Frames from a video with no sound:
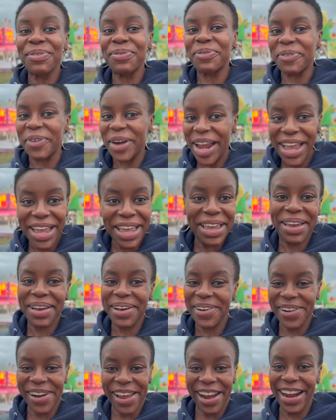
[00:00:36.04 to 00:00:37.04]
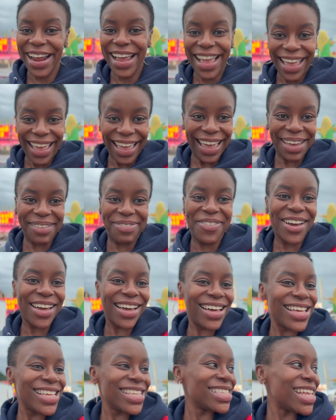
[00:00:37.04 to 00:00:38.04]
rain on our head
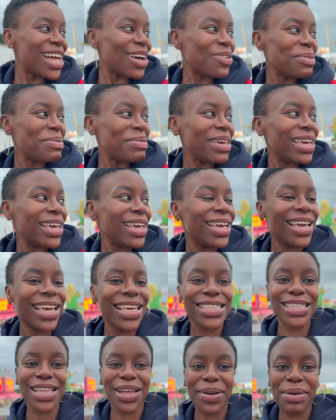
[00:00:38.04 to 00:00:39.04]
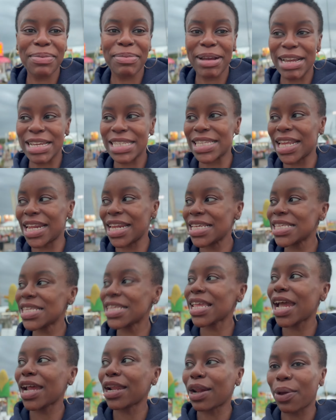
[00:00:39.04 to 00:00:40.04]
because that would be so embarrassing. This is
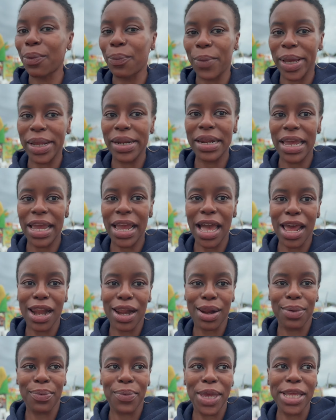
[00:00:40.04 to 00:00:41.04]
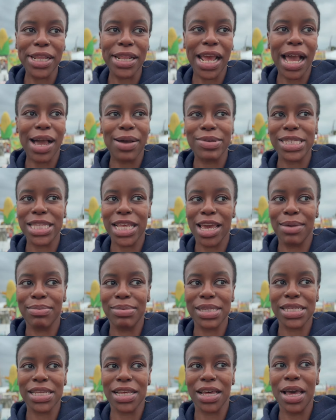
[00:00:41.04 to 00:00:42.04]
like the one day out of the week that I was able
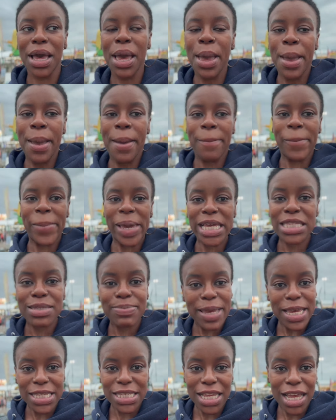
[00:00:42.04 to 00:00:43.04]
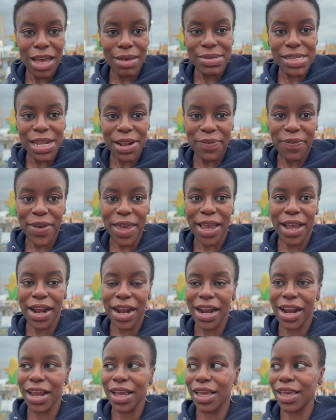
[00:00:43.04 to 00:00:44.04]
to make space to come to the
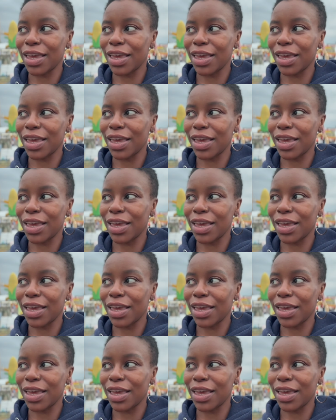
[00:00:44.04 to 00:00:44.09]
fair.